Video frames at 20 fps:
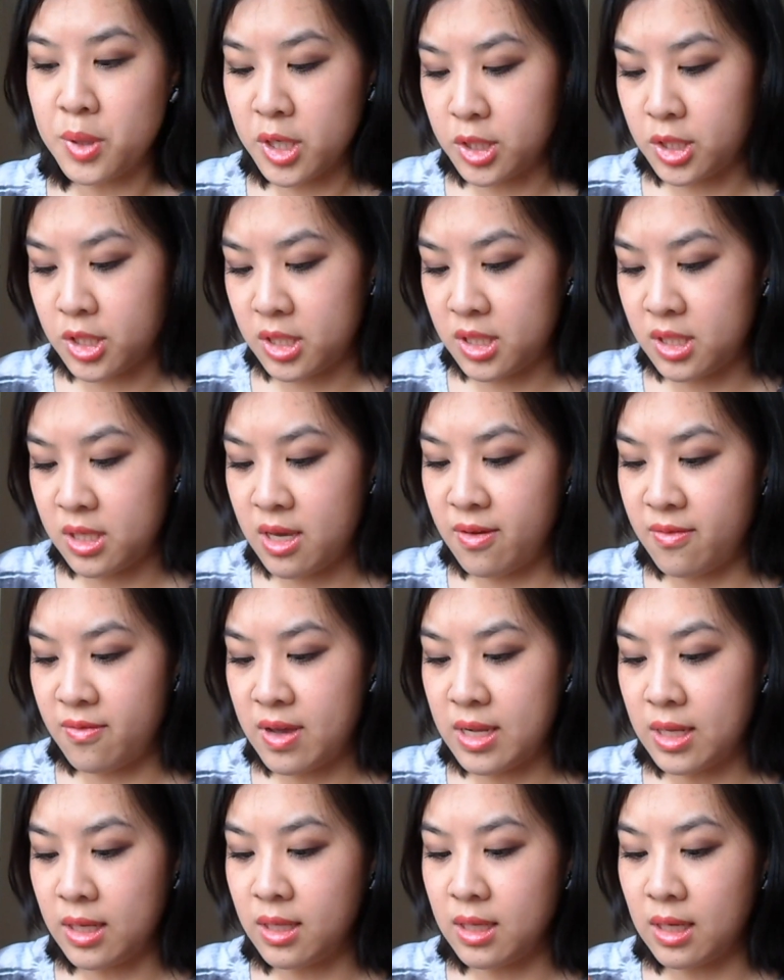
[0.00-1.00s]
repurchase
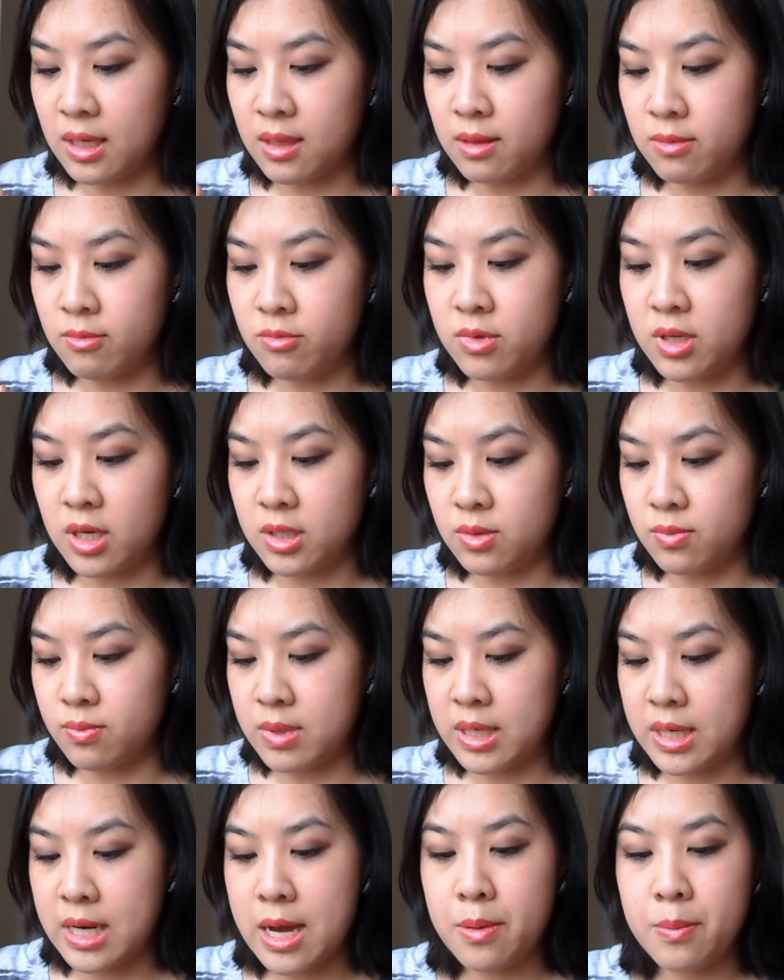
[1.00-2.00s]
if anything
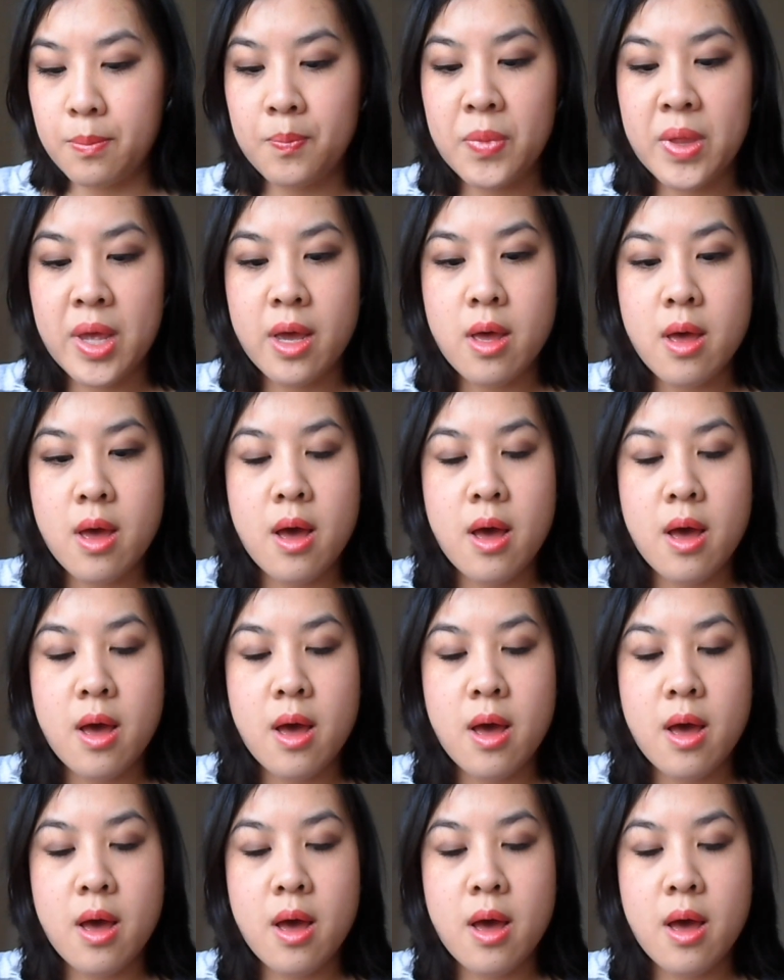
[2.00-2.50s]
does run out.